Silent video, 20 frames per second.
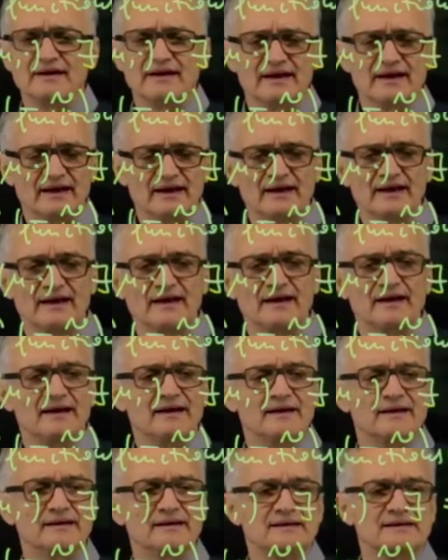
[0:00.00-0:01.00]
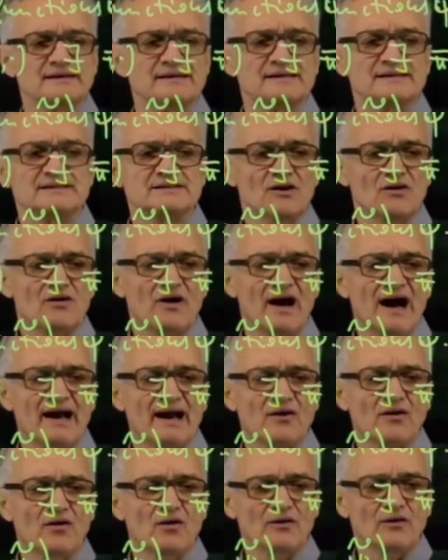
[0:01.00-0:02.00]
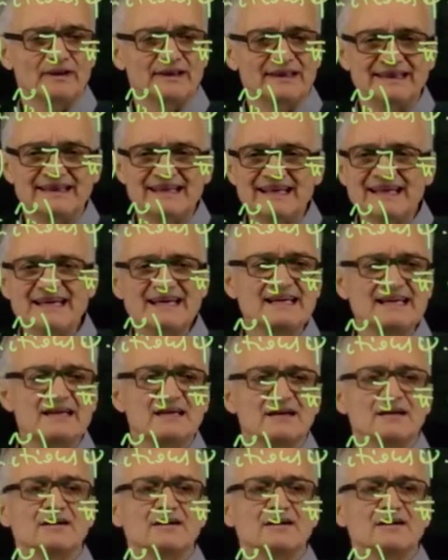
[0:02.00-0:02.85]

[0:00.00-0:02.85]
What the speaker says: so I call D